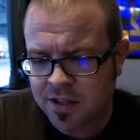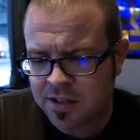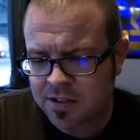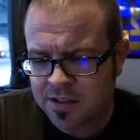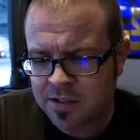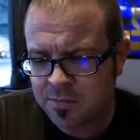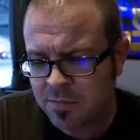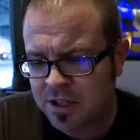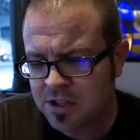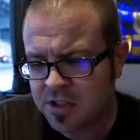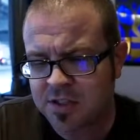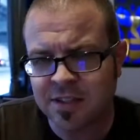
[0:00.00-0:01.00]
they did
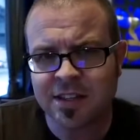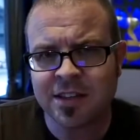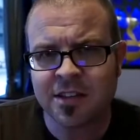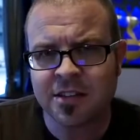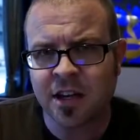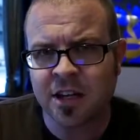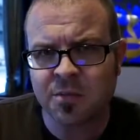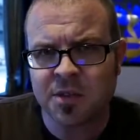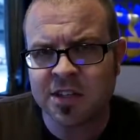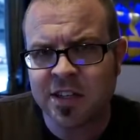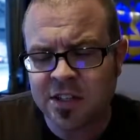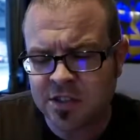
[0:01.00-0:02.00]
mention in the
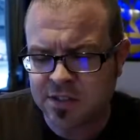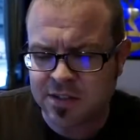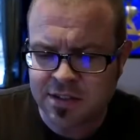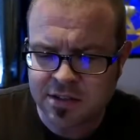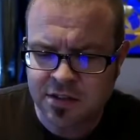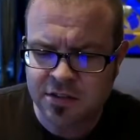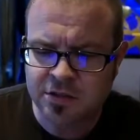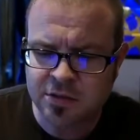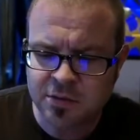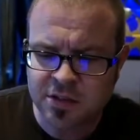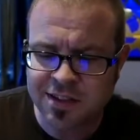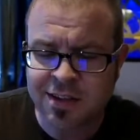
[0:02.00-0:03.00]
documentation that Intel
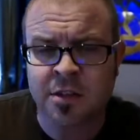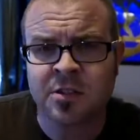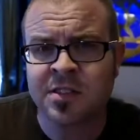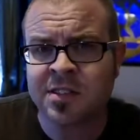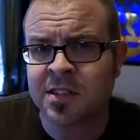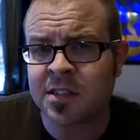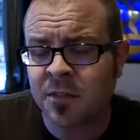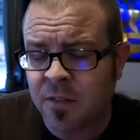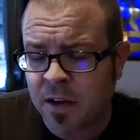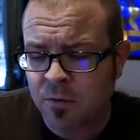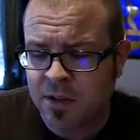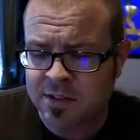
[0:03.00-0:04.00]
distributed
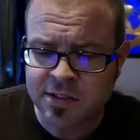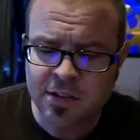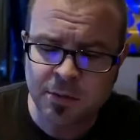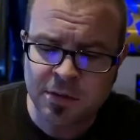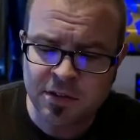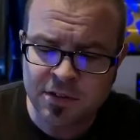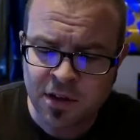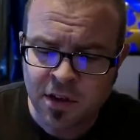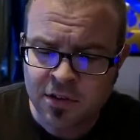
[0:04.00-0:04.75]
165-watt TDPs.